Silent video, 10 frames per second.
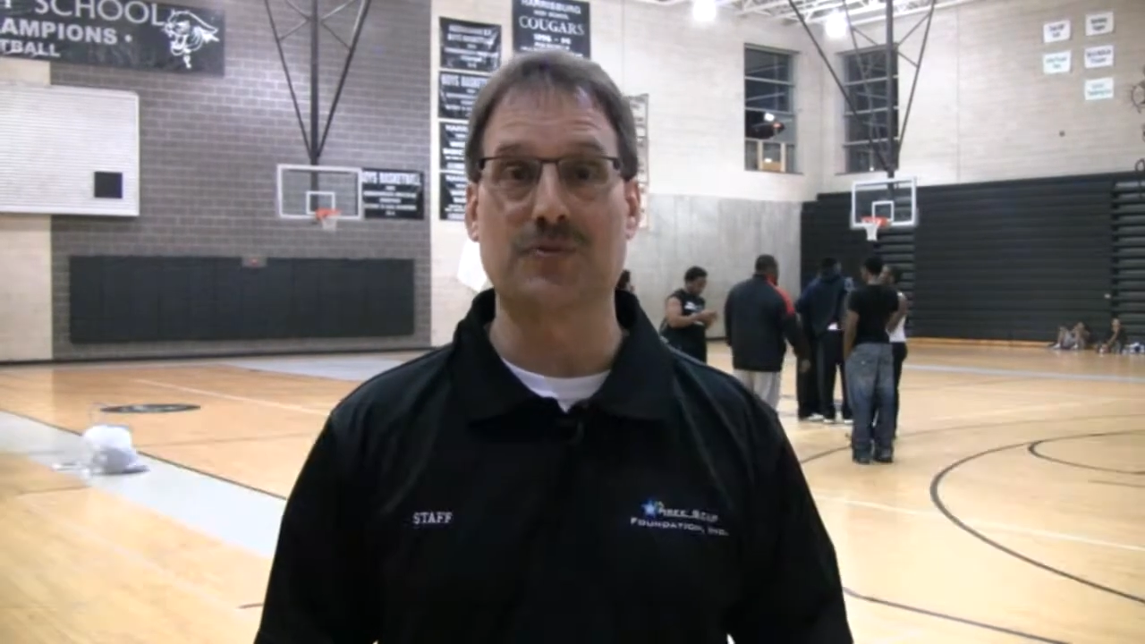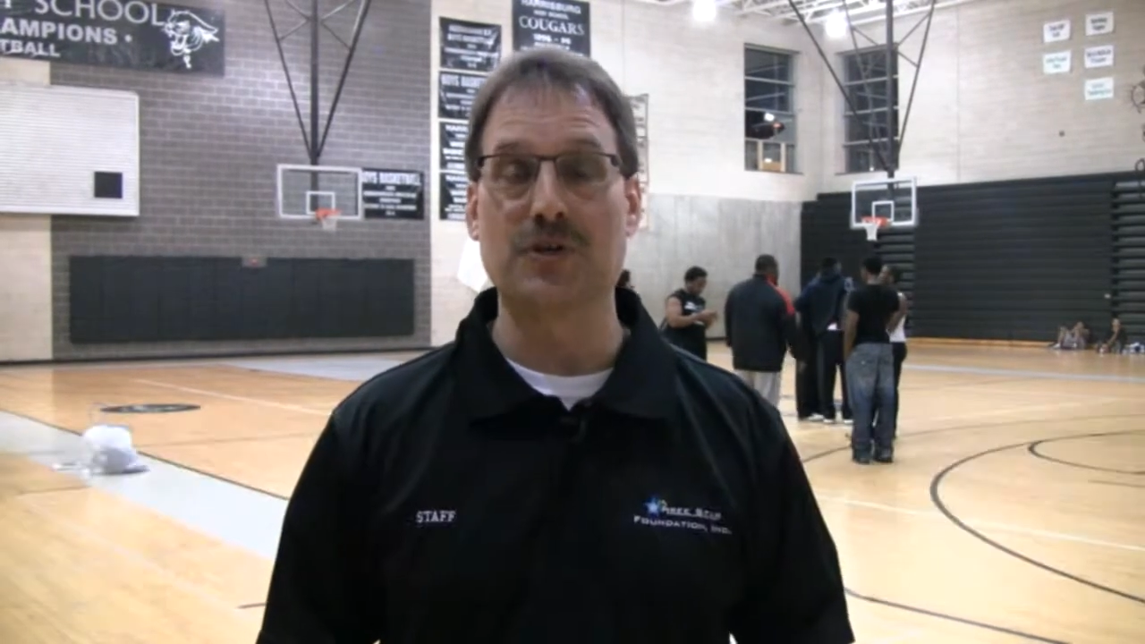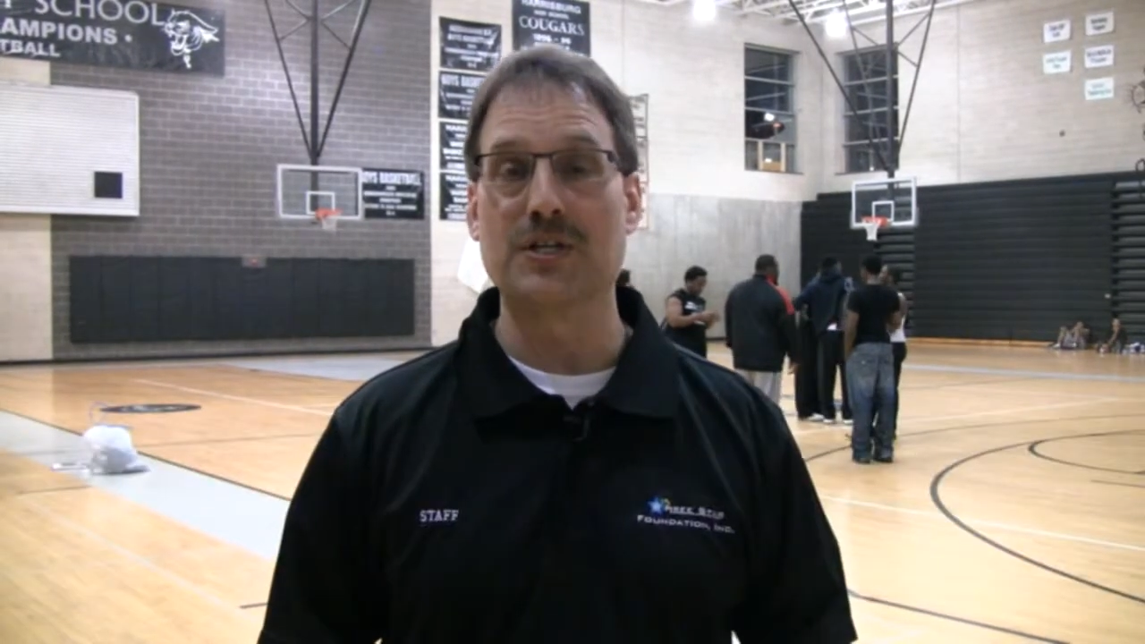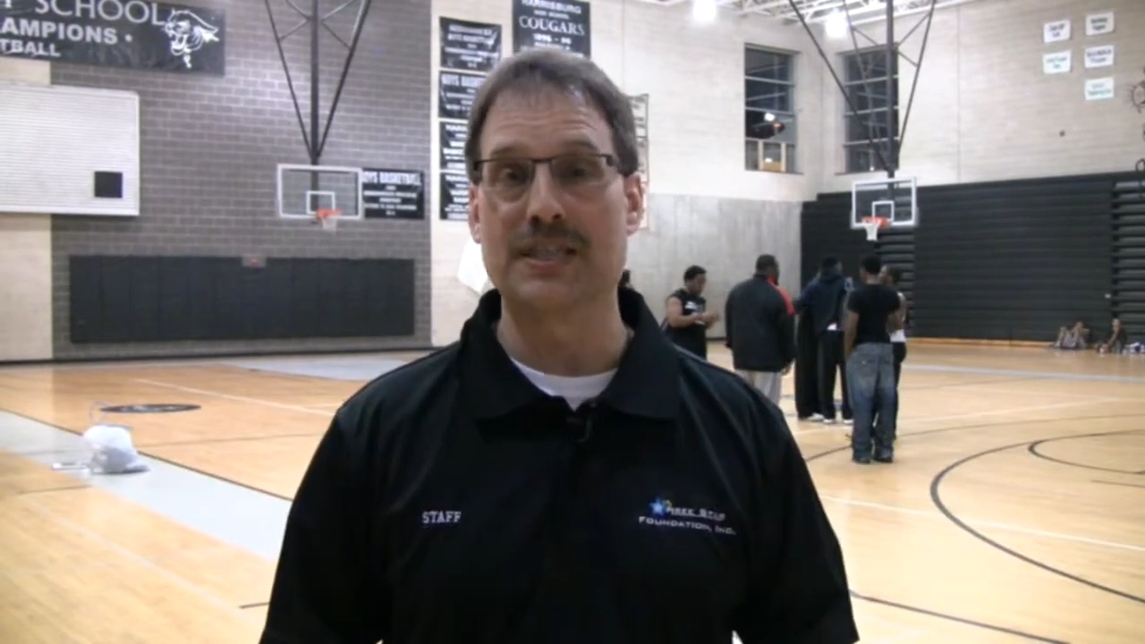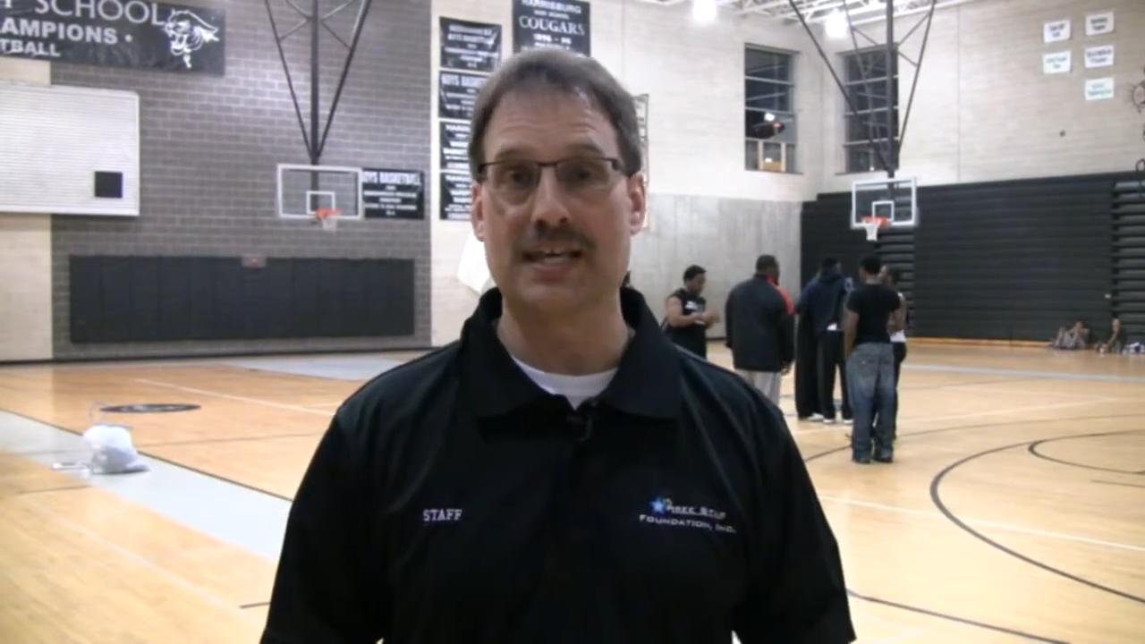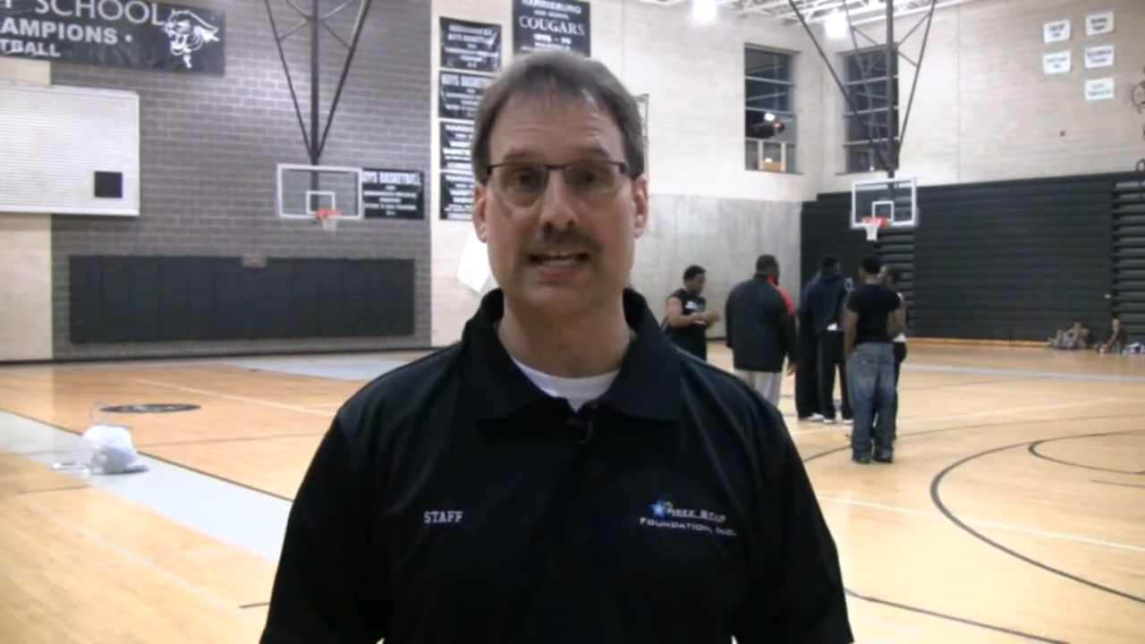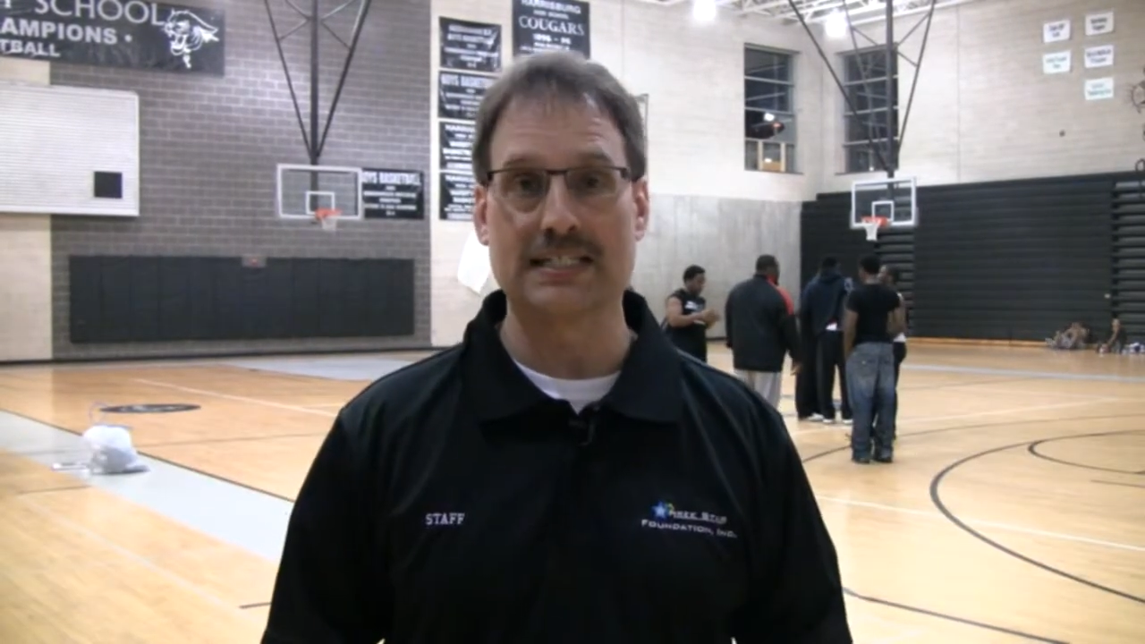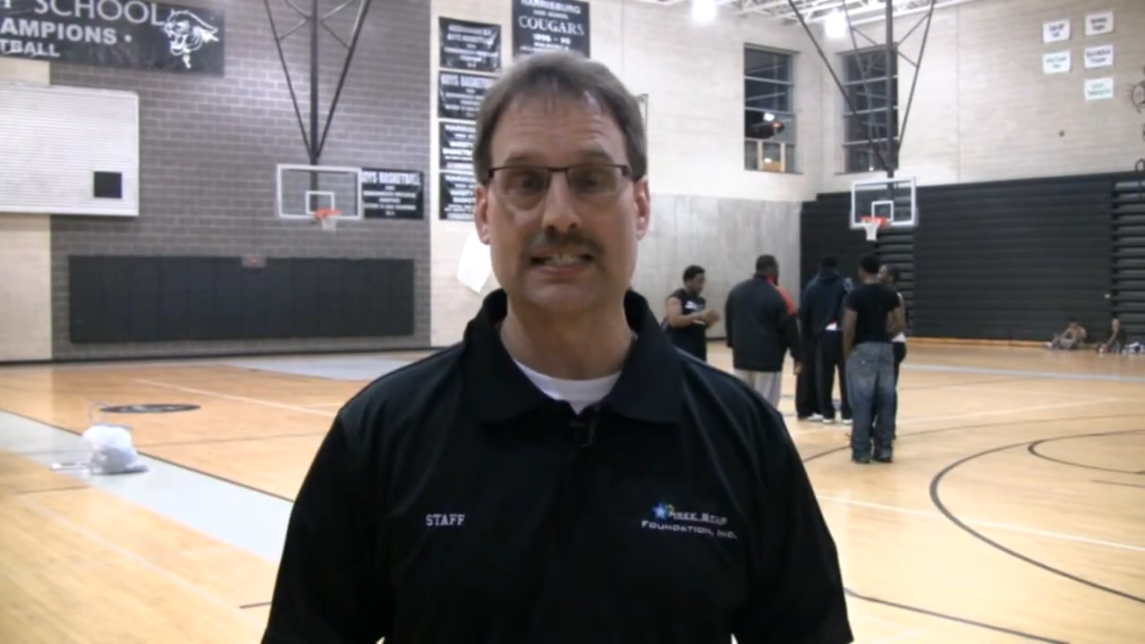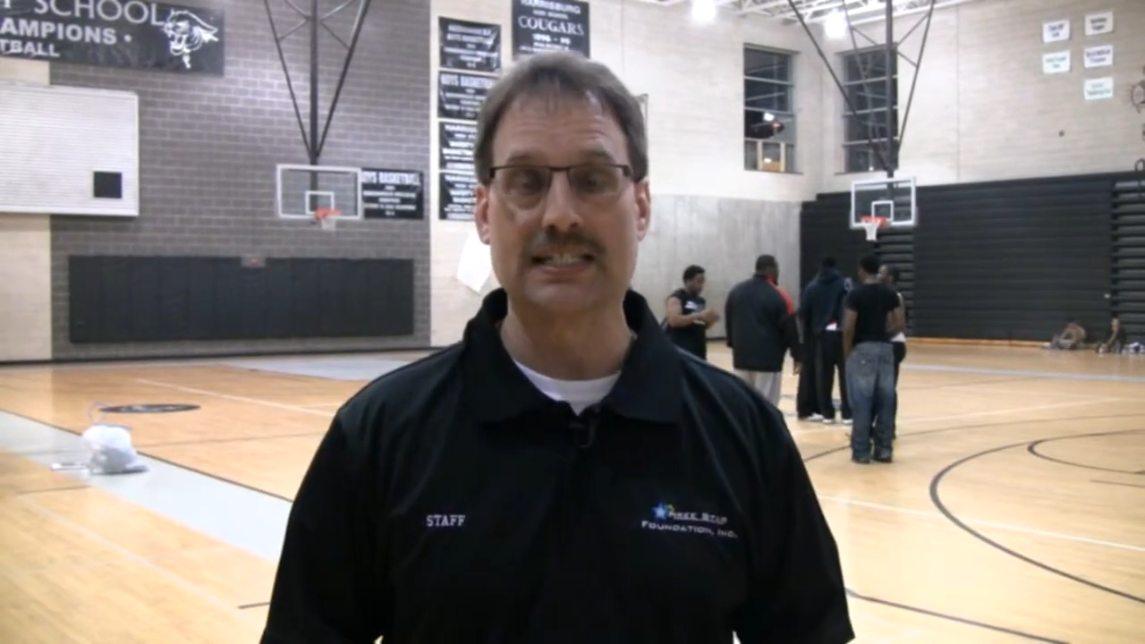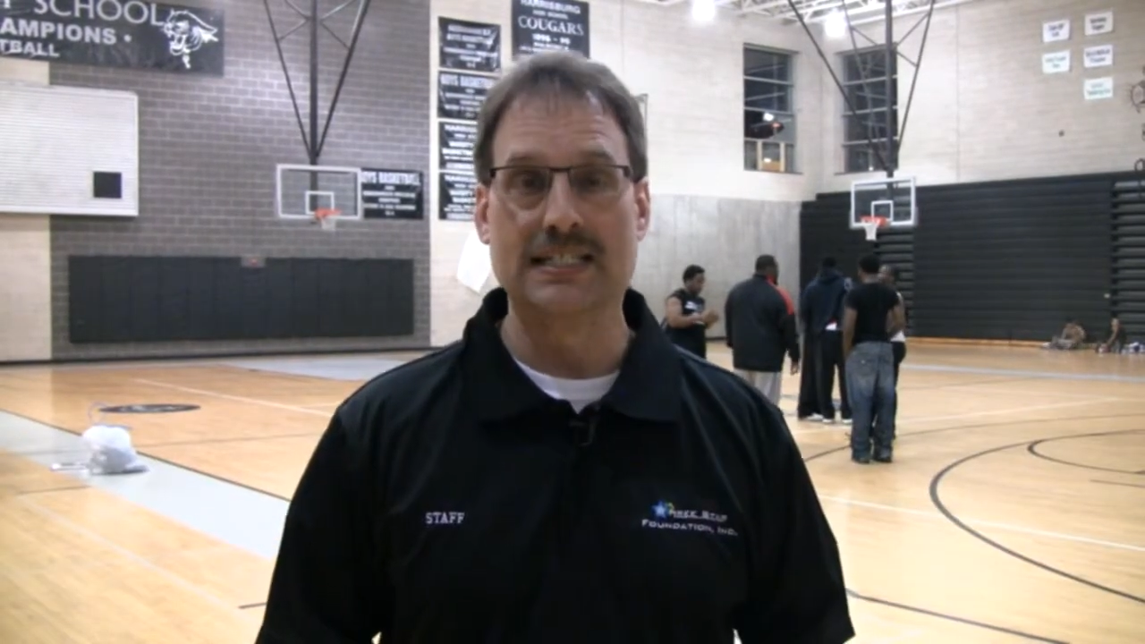for good
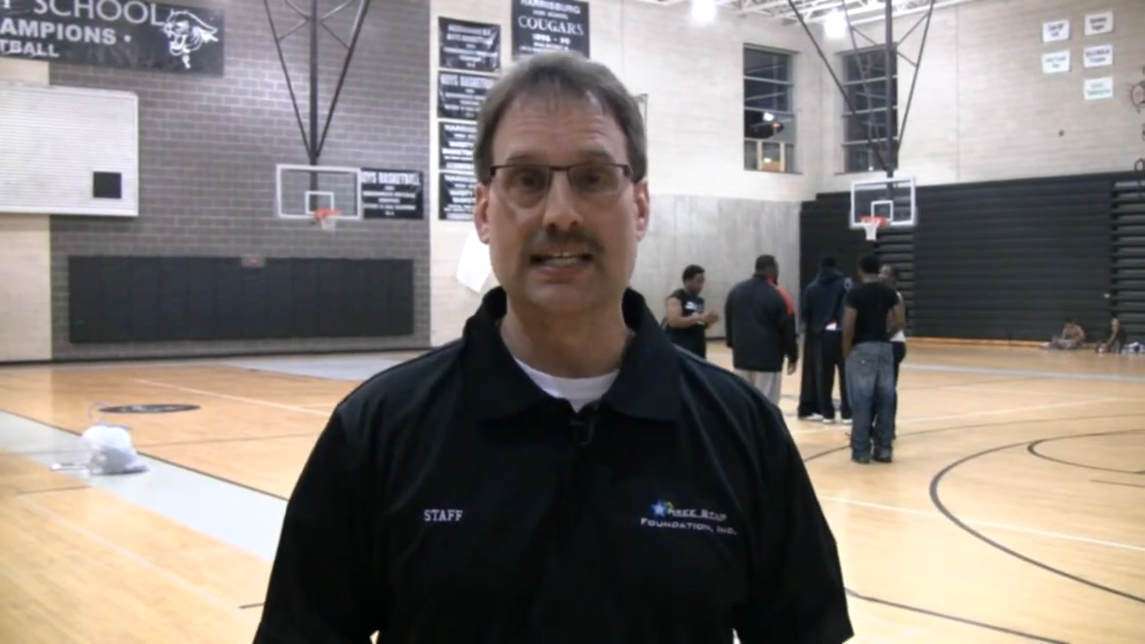things